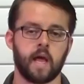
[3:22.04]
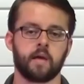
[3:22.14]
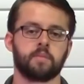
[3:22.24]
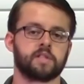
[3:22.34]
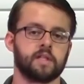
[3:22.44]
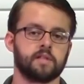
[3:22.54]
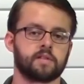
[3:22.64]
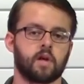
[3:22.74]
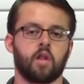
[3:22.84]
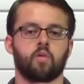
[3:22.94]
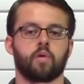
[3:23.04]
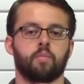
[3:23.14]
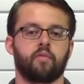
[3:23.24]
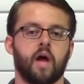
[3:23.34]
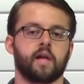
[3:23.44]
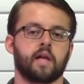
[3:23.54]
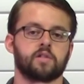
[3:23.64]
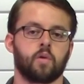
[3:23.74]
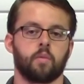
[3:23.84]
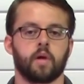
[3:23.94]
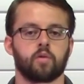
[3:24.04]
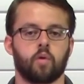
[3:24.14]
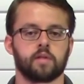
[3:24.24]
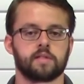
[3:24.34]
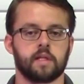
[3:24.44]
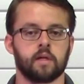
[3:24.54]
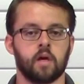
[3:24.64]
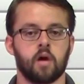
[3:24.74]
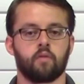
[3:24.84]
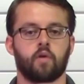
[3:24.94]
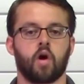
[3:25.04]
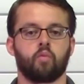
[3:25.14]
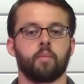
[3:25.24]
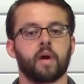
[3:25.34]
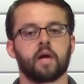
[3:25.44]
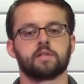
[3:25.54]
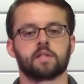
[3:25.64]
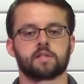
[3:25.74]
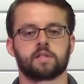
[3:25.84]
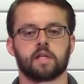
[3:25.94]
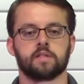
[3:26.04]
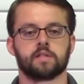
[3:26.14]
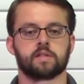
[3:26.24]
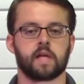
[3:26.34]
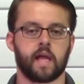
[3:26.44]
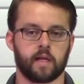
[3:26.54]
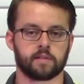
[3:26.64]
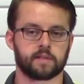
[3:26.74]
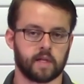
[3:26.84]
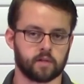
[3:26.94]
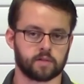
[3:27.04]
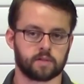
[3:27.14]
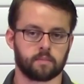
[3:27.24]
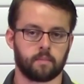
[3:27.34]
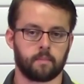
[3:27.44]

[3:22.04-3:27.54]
and machines, along with providing a 12-month warranty for all repairs, exchanges, and sales.